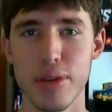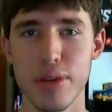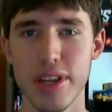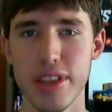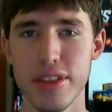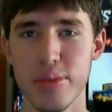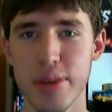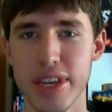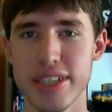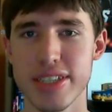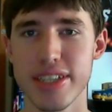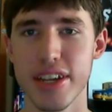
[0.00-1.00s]
one, the week
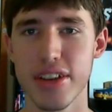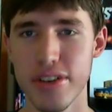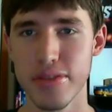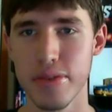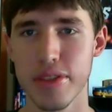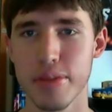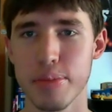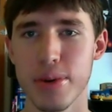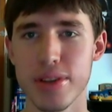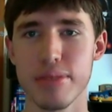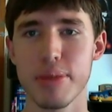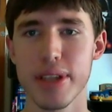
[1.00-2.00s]
started off with the
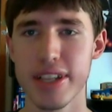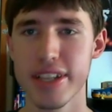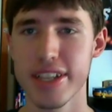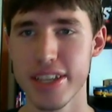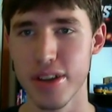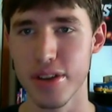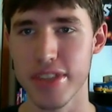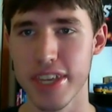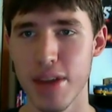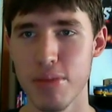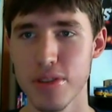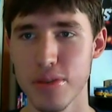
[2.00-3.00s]
possibility of the
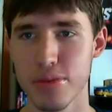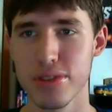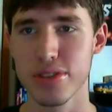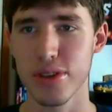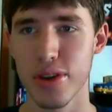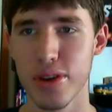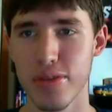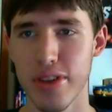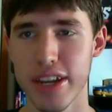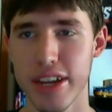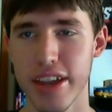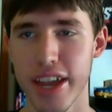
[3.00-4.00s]
Cabin in the Woods
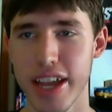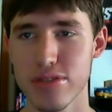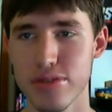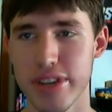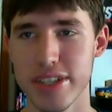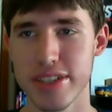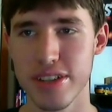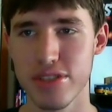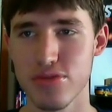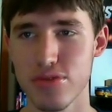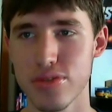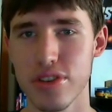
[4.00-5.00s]
co-writer and director
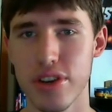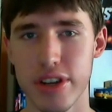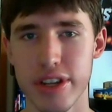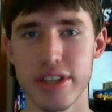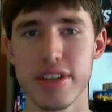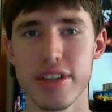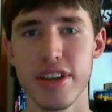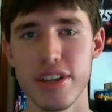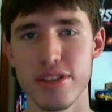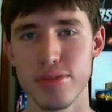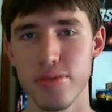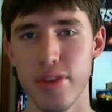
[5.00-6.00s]
Drew Goddard
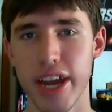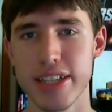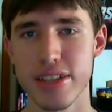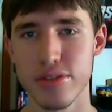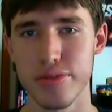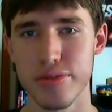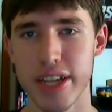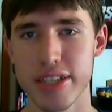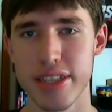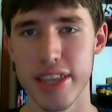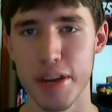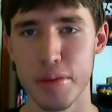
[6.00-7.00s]
to write and
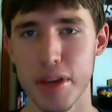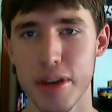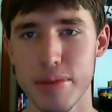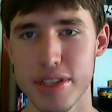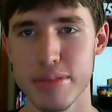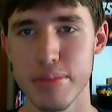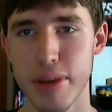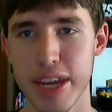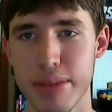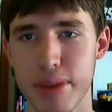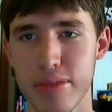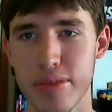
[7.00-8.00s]
direct the upcoming
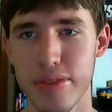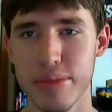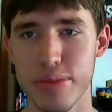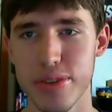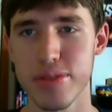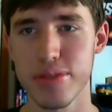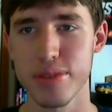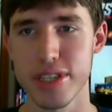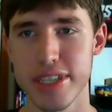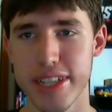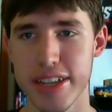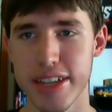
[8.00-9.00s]
Spider-Man reboot, which is
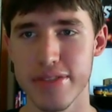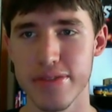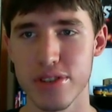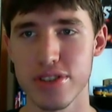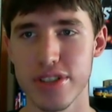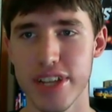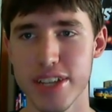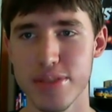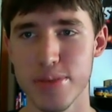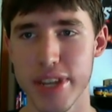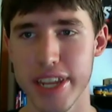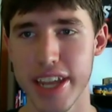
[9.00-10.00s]
slated for July
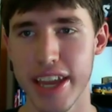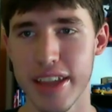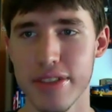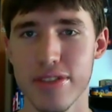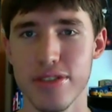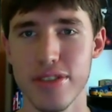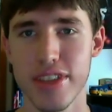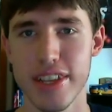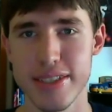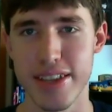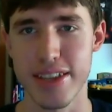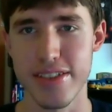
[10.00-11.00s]
28th,
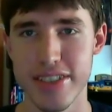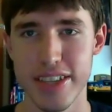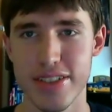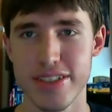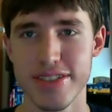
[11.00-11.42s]
2017.